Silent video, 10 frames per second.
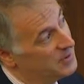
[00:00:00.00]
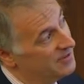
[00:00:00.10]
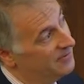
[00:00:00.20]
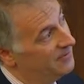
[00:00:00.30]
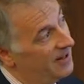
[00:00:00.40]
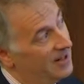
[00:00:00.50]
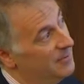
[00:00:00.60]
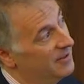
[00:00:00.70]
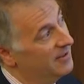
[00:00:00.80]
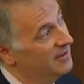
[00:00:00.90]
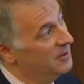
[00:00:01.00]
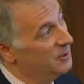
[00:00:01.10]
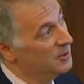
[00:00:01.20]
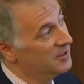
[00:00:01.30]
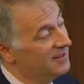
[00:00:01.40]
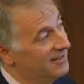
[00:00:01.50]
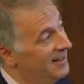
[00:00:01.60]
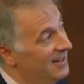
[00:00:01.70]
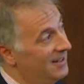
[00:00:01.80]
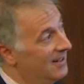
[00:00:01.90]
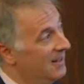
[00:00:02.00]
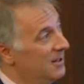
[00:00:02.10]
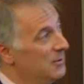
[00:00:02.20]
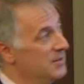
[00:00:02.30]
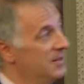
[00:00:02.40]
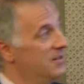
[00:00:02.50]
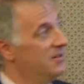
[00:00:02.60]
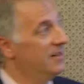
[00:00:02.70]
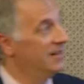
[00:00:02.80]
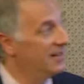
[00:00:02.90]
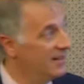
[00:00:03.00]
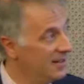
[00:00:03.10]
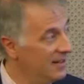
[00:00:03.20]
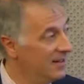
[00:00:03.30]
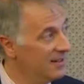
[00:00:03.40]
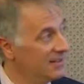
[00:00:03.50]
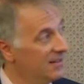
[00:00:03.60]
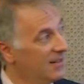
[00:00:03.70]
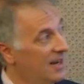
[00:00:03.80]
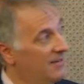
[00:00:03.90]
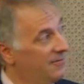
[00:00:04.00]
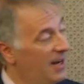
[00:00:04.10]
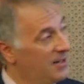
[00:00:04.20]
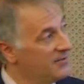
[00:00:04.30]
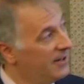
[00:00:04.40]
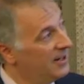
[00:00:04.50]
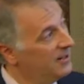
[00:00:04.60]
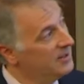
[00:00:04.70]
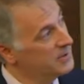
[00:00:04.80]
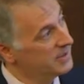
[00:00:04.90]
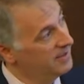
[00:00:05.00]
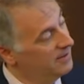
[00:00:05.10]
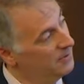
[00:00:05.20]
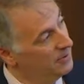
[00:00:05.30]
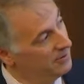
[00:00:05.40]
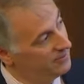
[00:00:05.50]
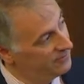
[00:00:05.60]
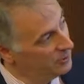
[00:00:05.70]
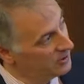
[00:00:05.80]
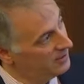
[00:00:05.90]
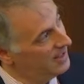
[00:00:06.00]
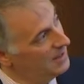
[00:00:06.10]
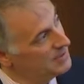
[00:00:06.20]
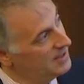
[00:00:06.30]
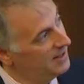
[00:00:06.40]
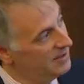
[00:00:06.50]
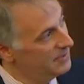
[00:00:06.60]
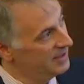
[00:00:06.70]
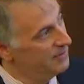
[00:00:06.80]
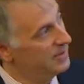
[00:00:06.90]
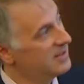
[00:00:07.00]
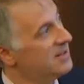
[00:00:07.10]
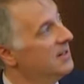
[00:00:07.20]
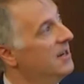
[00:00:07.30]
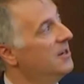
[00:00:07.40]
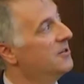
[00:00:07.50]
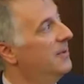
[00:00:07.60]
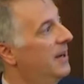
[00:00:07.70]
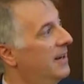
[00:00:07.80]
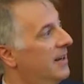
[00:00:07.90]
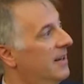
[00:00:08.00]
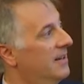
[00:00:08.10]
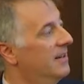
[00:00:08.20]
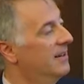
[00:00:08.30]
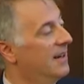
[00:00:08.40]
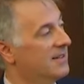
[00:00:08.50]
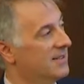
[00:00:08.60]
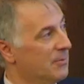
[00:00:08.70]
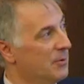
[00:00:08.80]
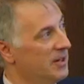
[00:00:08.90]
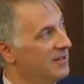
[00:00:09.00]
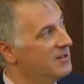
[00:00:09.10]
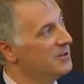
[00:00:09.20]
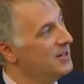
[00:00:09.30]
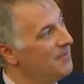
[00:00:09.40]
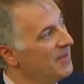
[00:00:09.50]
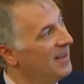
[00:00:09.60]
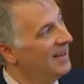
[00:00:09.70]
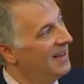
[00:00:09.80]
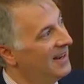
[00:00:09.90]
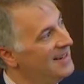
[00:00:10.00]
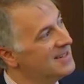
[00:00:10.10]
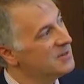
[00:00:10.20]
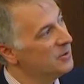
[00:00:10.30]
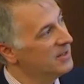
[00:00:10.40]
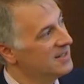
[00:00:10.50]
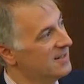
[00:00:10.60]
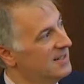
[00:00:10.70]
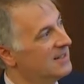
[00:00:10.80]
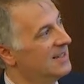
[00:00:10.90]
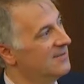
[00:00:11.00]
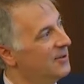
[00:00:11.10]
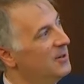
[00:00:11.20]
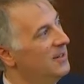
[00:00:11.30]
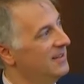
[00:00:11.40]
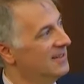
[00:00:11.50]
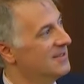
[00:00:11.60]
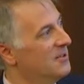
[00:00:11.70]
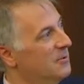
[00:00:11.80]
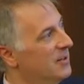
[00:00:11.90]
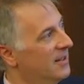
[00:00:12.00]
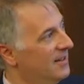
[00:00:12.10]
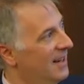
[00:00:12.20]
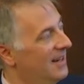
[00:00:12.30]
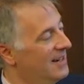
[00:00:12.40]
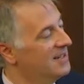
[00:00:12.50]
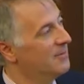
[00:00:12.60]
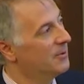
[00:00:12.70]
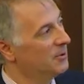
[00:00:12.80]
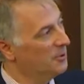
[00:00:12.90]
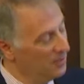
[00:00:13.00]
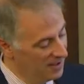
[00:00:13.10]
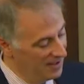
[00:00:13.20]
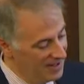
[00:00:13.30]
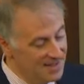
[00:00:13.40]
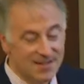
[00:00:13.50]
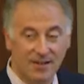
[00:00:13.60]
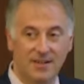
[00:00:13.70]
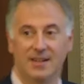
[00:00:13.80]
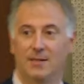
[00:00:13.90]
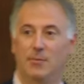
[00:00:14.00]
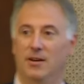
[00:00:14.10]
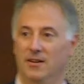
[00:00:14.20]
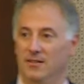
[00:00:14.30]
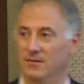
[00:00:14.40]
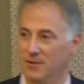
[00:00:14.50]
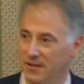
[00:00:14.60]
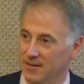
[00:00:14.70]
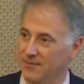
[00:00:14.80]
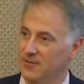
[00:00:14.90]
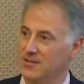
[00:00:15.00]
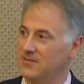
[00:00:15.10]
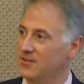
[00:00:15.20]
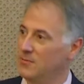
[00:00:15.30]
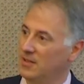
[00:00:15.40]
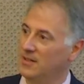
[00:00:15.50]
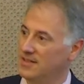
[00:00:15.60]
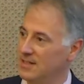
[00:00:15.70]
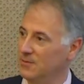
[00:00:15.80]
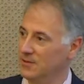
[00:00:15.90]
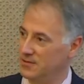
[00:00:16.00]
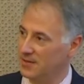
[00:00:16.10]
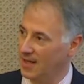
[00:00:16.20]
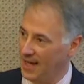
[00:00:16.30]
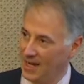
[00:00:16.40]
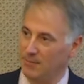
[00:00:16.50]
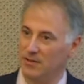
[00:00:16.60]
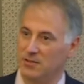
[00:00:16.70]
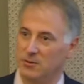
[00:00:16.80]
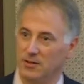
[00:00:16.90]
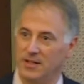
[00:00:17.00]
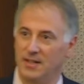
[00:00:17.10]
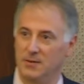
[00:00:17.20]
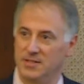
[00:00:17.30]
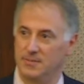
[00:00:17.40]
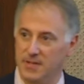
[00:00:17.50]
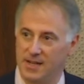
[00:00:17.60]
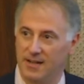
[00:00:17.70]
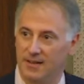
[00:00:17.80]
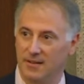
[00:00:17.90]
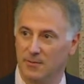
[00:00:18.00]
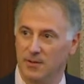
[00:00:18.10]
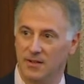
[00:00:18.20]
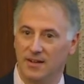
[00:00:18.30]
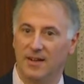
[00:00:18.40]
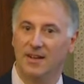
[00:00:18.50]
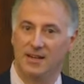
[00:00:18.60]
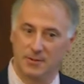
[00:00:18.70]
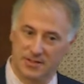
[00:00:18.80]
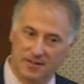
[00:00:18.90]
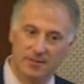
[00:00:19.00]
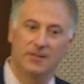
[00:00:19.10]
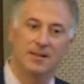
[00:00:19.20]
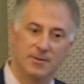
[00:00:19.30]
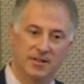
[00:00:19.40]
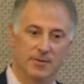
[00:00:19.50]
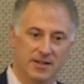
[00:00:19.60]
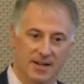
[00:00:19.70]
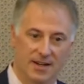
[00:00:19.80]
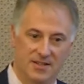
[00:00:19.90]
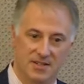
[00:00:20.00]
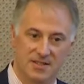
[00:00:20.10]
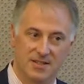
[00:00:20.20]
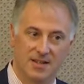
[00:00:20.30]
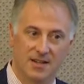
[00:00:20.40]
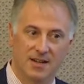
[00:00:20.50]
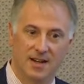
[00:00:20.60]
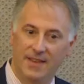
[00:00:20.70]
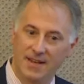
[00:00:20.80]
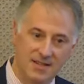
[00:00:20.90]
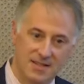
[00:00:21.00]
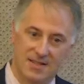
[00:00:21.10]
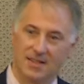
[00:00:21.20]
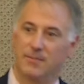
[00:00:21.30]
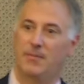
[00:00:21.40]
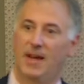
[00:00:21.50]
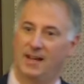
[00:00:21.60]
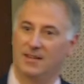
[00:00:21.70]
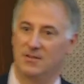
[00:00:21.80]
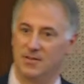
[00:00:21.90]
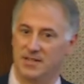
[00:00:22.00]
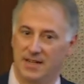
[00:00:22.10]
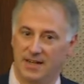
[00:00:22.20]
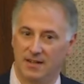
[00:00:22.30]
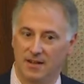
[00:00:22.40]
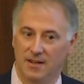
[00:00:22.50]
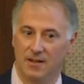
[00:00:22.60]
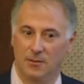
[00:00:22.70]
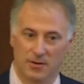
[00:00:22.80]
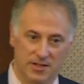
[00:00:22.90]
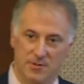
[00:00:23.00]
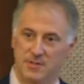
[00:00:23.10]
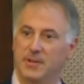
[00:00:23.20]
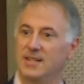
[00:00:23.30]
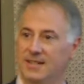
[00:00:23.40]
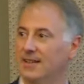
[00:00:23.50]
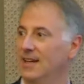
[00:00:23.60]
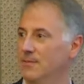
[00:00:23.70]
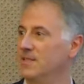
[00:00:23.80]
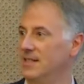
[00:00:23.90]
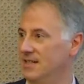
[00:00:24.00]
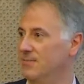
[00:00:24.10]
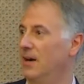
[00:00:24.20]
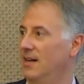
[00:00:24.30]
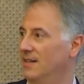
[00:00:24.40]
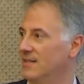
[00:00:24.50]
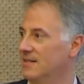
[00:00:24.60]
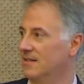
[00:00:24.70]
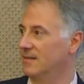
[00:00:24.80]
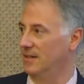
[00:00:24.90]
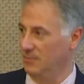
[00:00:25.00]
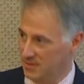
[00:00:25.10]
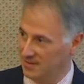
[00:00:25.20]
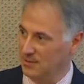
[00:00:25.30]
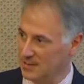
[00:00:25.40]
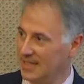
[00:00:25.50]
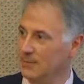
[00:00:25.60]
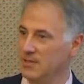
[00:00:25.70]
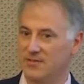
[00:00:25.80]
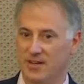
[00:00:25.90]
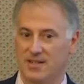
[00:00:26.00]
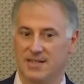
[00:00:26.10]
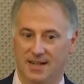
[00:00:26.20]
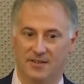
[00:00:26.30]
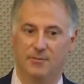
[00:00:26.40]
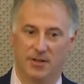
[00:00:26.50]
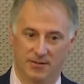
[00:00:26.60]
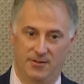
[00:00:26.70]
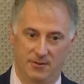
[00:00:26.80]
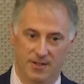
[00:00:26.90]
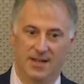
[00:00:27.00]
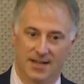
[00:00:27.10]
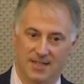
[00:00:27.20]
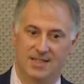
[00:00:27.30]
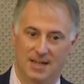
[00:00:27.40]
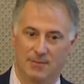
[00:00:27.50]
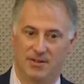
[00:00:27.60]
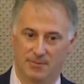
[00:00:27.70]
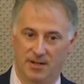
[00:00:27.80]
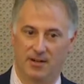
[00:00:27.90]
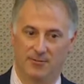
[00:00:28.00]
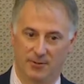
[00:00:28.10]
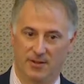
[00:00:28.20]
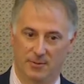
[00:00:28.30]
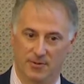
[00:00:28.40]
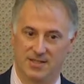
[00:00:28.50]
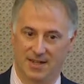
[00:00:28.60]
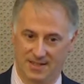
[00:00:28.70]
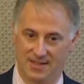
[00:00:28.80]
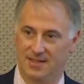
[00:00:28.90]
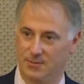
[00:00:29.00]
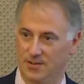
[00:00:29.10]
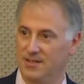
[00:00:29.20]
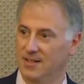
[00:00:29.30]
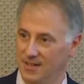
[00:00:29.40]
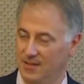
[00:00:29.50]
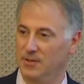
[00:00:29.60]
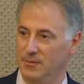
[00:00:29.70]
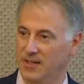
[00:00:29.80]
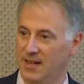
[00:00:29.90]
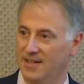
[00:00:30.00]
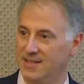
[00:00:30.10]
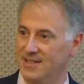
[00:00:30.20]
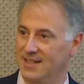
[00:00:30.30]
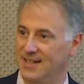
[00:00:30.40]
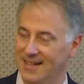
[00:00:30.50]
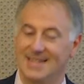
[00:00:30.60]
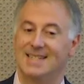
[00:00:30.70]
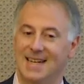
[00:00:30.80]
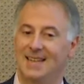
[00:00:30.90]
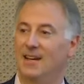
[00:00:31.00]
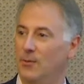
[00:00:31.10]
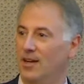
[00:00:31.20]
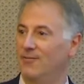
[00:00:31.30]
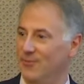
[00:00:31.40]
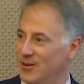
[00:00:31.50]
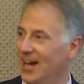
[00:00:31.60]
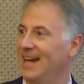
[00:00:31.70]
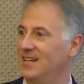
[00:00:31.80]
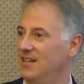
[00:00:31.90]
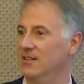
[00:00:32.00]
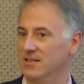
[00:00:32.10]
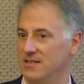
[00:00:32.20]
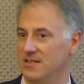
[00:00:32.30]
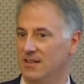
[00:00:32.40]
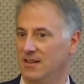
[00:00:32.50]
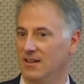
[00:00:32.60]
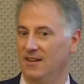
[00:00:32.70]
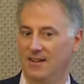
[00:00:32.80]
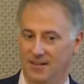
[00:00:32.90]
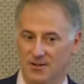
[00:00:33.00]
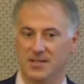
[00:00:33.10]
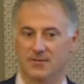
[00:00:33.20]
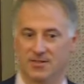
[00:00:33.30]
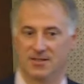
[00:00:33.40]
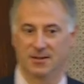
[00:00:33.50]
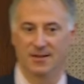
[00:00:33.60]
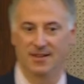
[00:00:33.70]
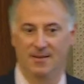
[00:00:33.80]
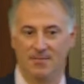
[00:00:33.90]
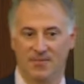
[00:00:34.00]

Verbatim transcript: was a fireman in New York, and he was injured in a uh, house fire. He was uh, where the floor collapsed on him. He had a mixed traumatic and anoxic brain injury. And his story is, is, is very disturbing and not atypical he started to get better. Within the first few months, he was ambulatory, he was speaking a little bit, he was clearly minimally conscious, and then he just slipped back into a state where he was basically MCS minus. He was, he was labeled as vegetative, but if you examined him carefully, there were signs that he was in minimally conscious state. And he stayed that way for nine years in a nursing facility